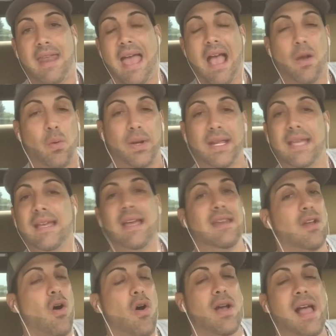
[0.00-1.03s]
equity and
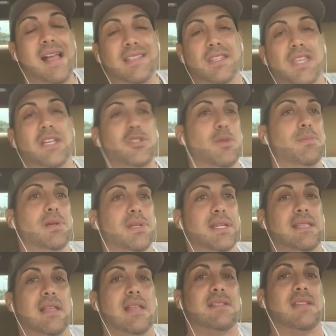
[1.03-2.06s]
all kinds of things are building
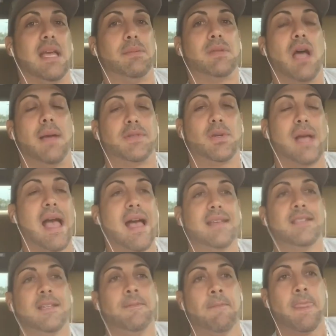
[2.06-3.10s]
at that same time. So
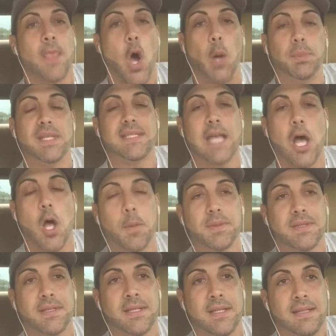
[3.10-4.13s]
guys, hope this
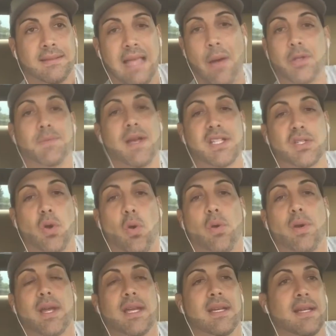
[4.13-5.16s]
helps. That was my
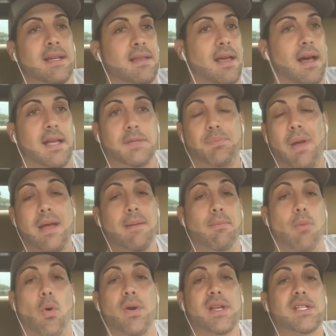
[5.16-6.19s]
story. That's probably a
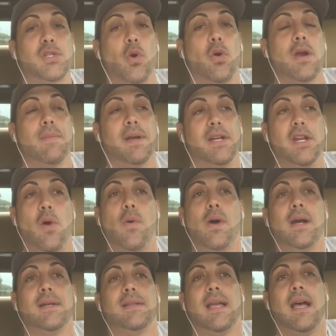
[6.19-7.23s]
boring story, but you know
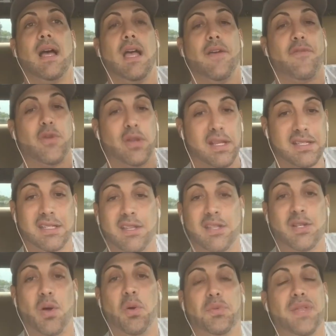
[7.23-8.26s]
what? If you listen to this
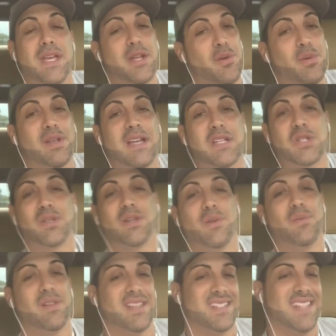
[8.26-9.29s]
whole thing, you're really interested in
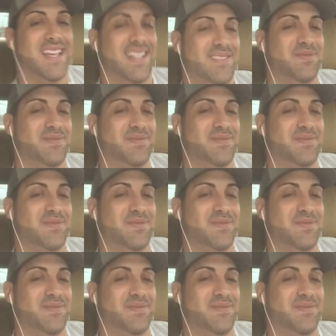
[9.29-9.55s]
real estate.